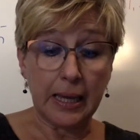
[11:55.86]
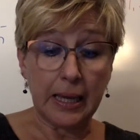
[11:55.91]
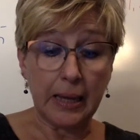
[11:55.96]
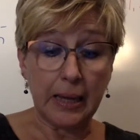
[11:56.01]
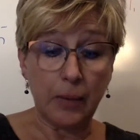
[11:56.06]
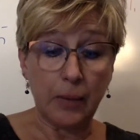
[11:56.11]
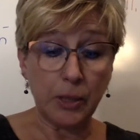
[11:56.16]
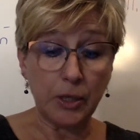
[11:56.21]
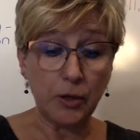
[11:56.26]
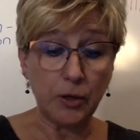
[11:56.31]

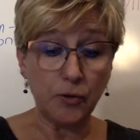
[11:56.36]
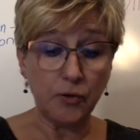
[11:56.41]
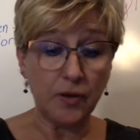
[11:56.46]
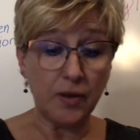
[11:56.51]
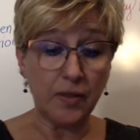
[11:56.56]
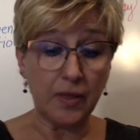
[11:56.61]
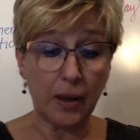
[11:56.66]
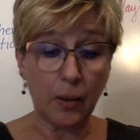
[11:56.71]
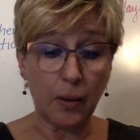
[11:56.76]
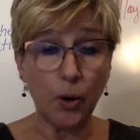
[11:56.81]
when you
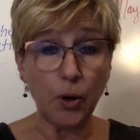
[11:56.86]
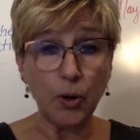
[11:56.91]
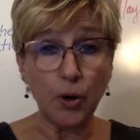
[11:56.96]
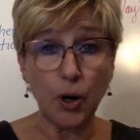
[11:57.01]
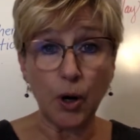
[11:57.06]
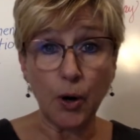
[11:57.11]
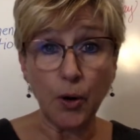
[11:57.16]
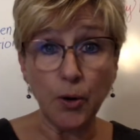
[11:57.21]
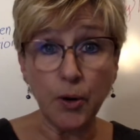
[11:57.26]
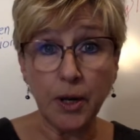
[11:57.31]
see that word
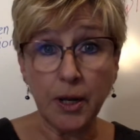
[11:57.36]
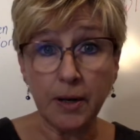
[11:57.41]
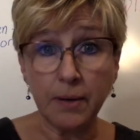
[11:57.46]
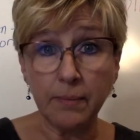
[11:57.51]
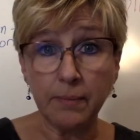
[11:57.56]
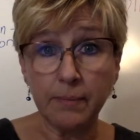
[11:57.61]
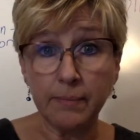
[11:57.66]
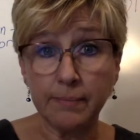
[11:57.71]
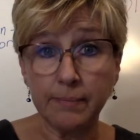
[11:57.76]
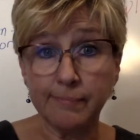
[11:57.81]
learning,